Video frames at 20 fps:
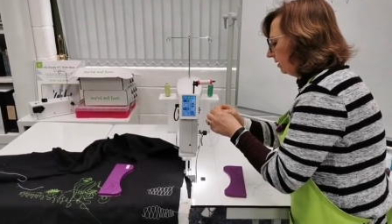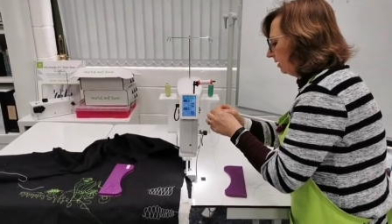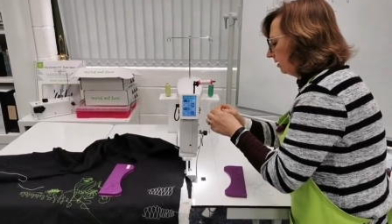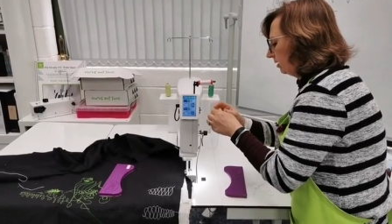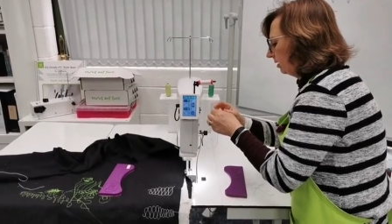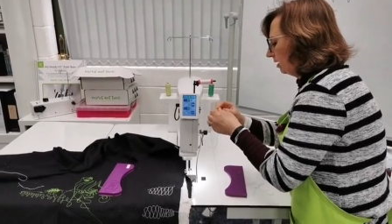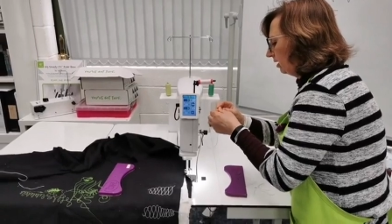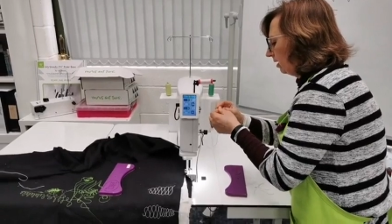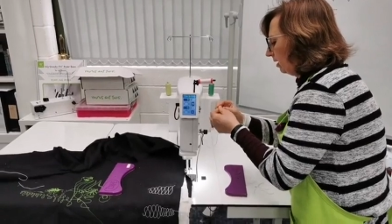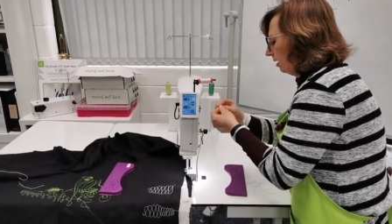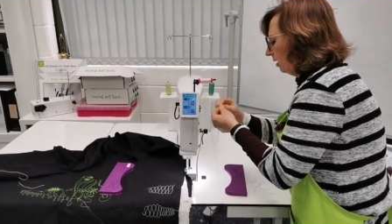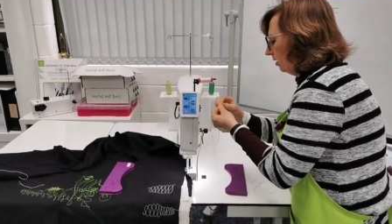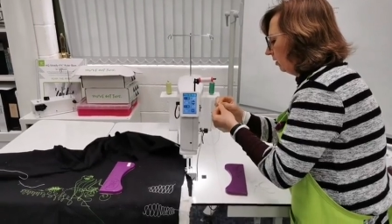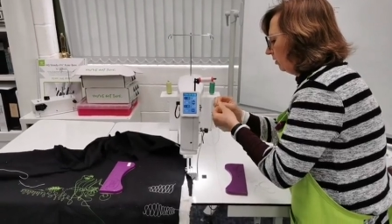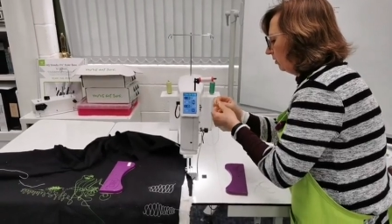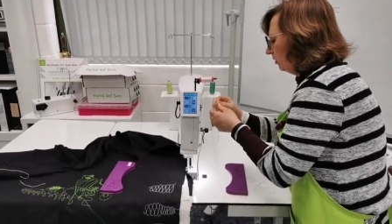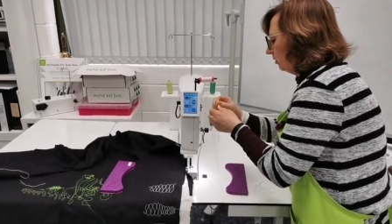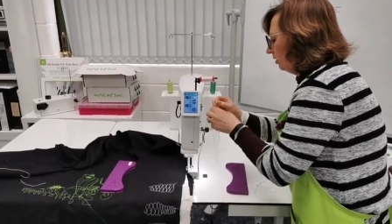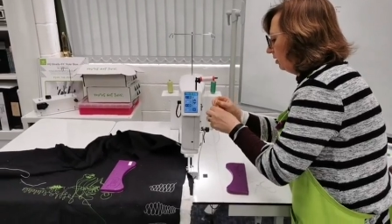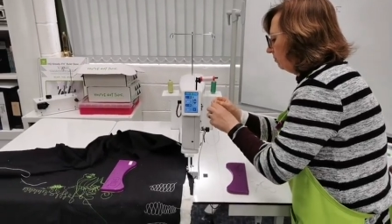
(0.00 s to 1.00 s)
I mean,
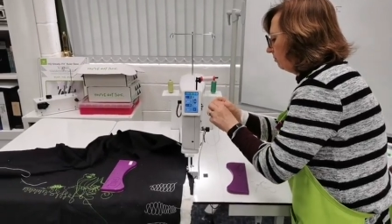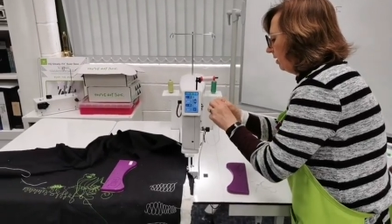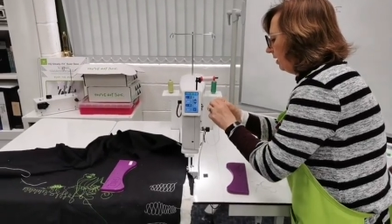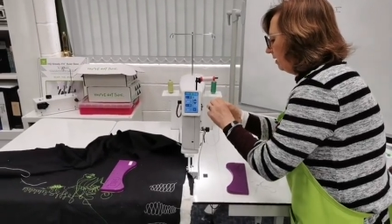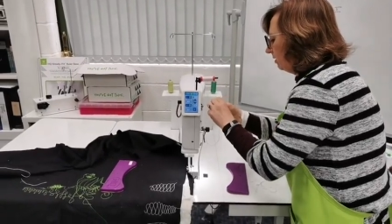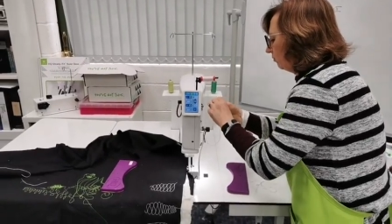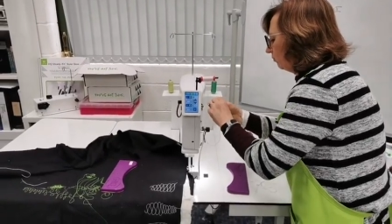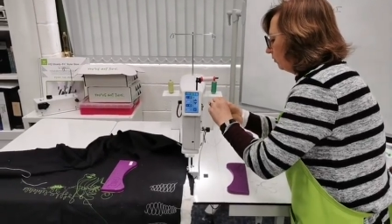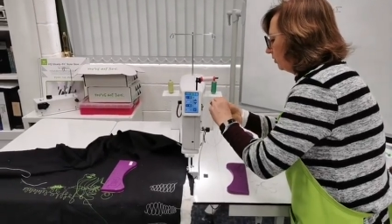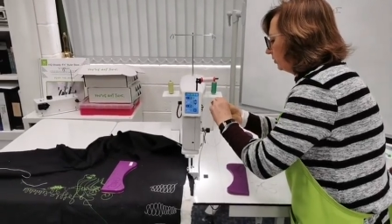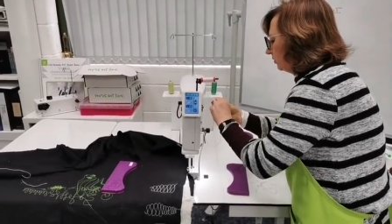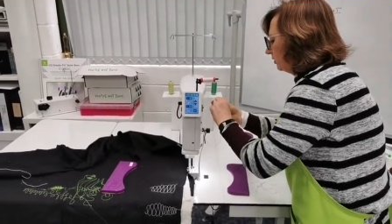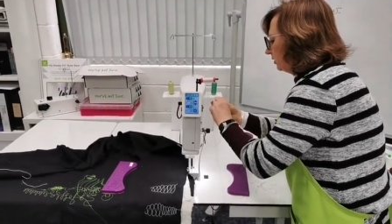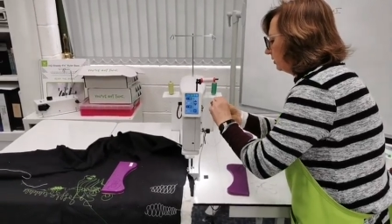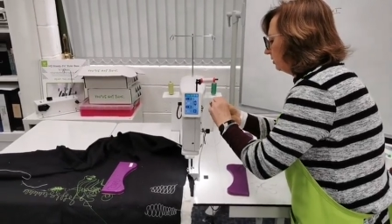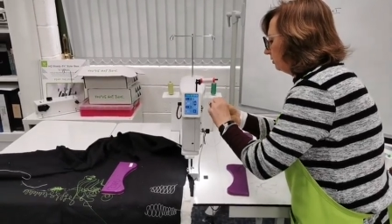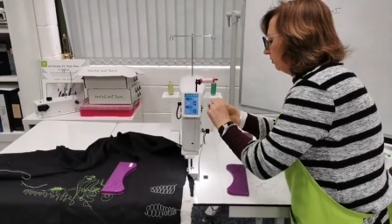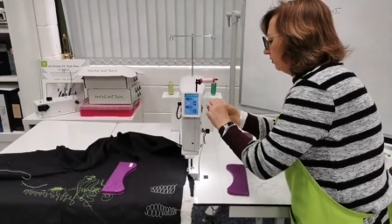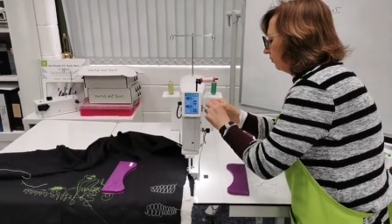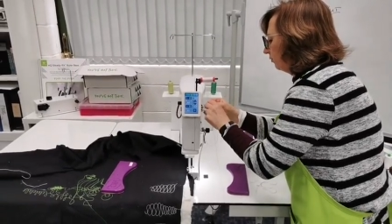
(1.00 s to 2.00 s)
you might want
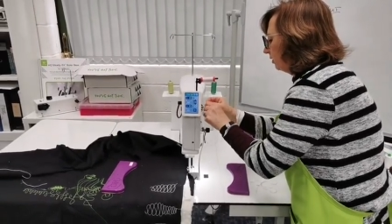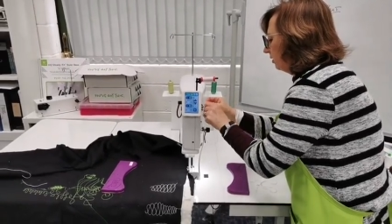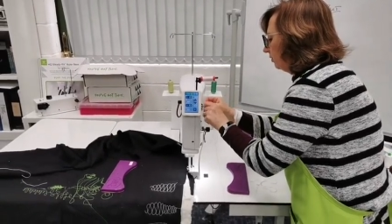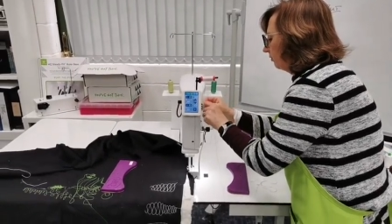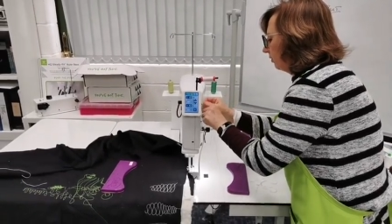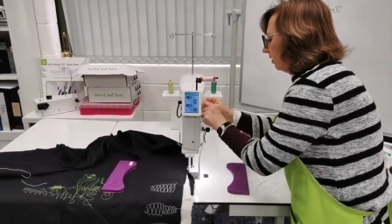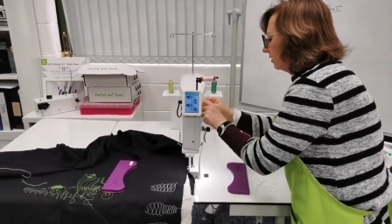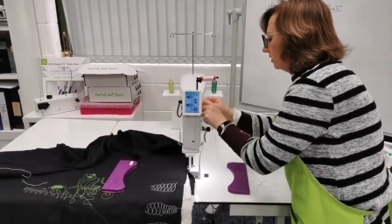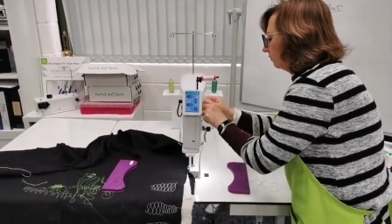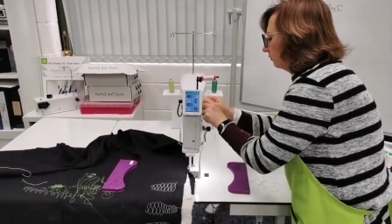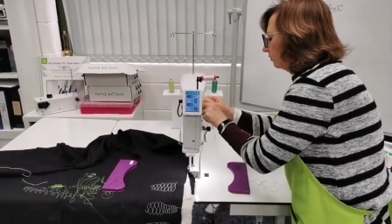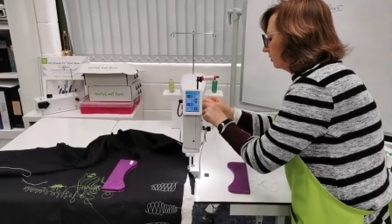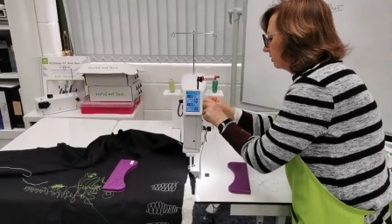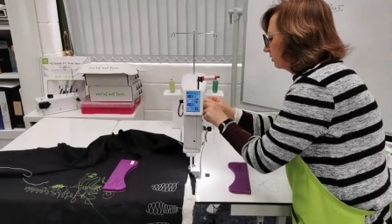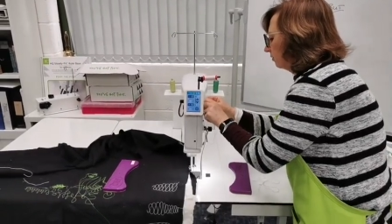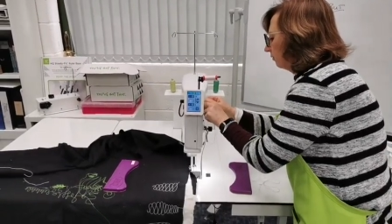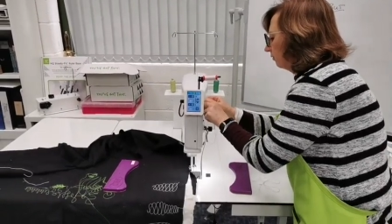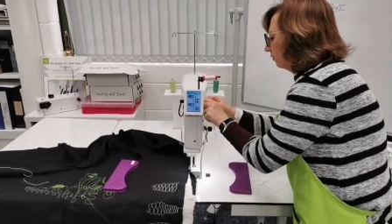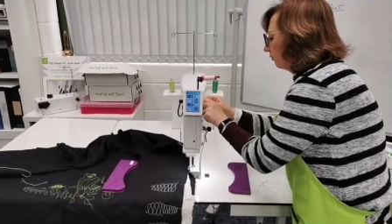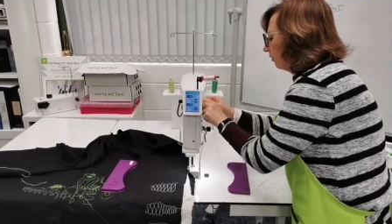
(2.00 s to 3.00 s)
to do 3 threads for
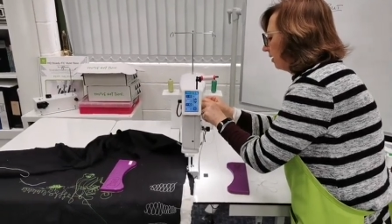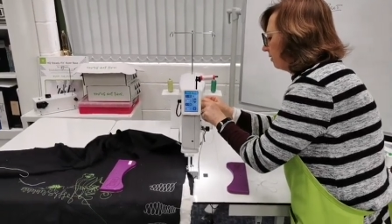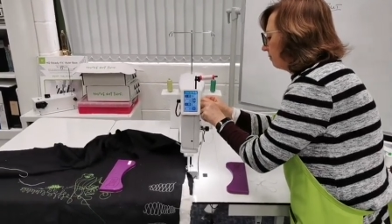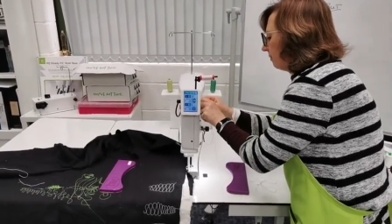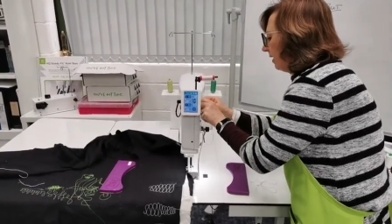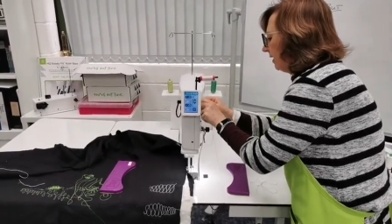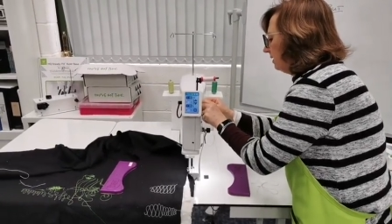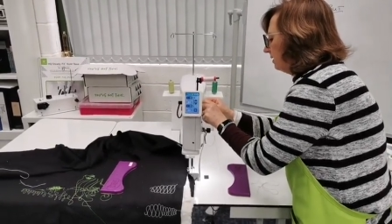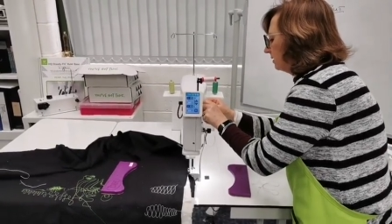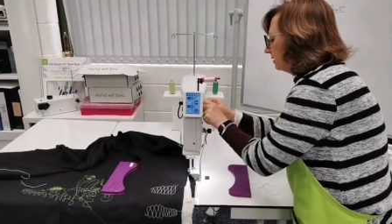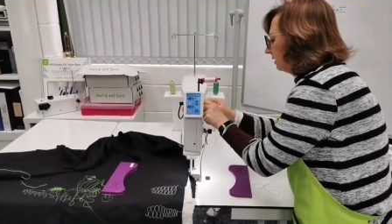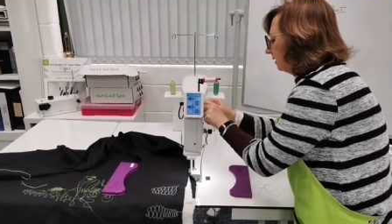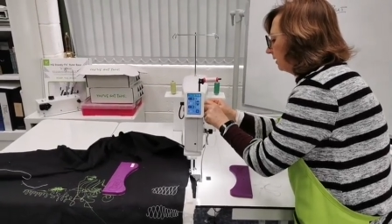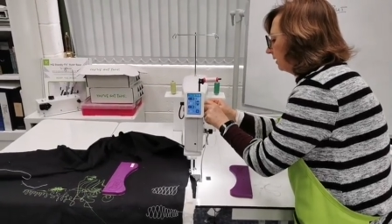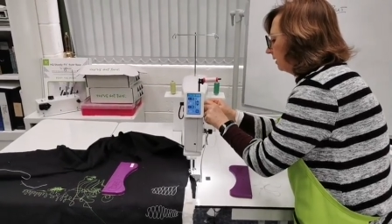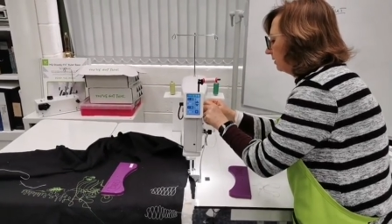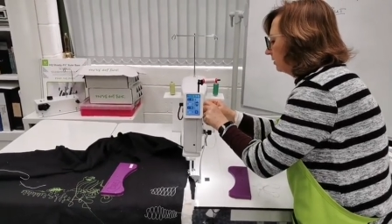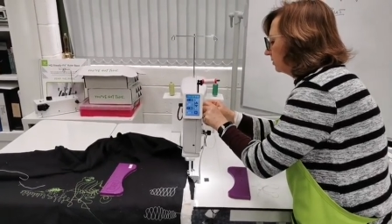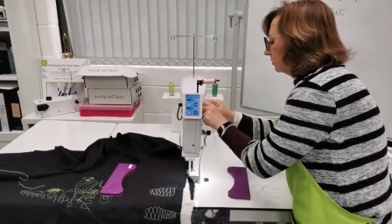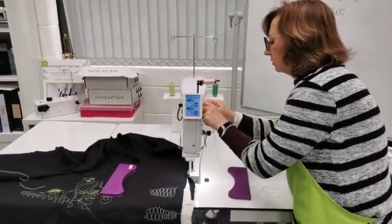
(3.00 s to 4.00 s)
sort of thread
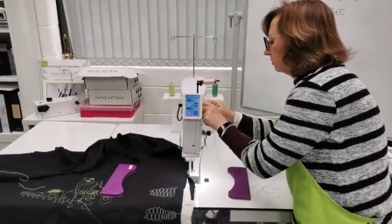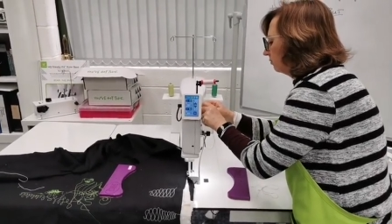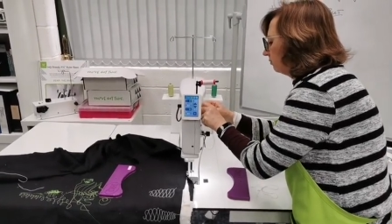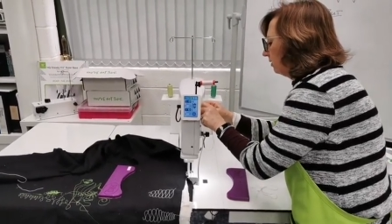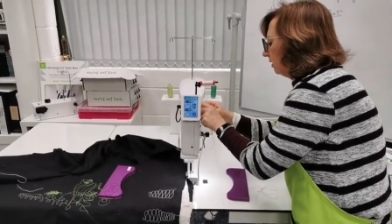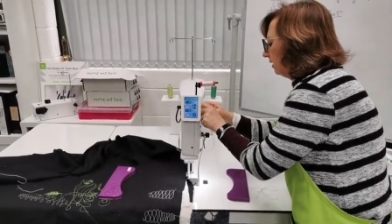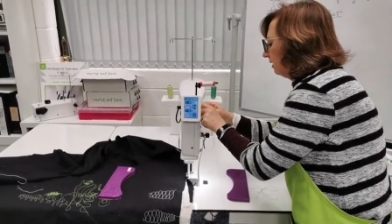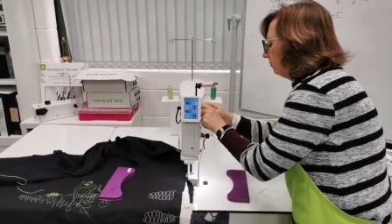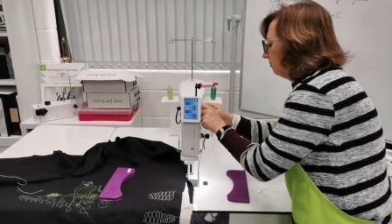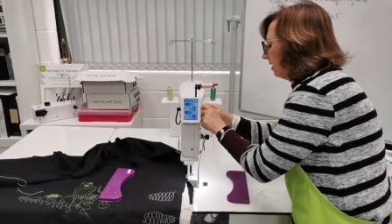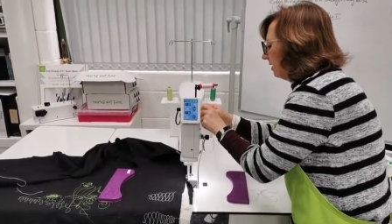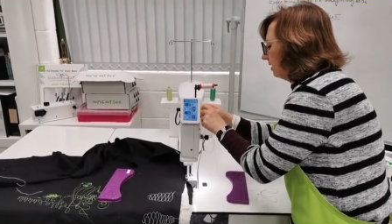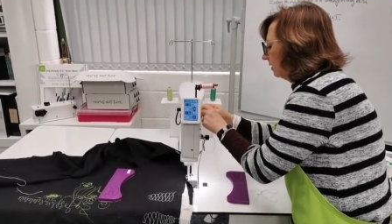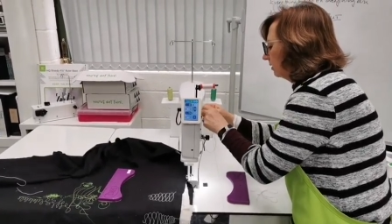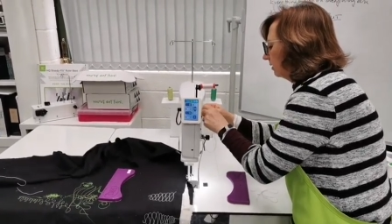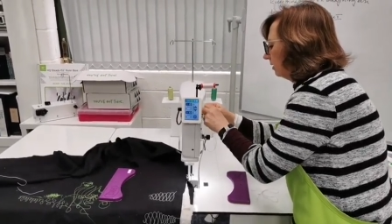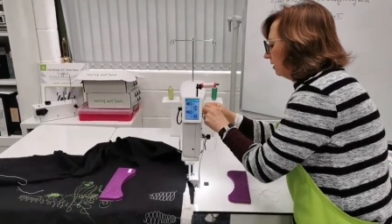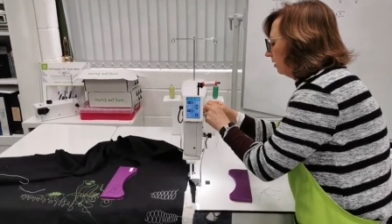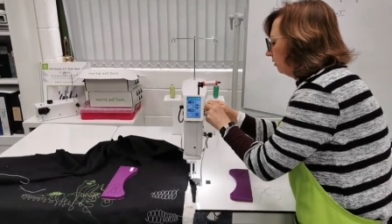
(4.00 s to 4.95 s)
painting and to really make,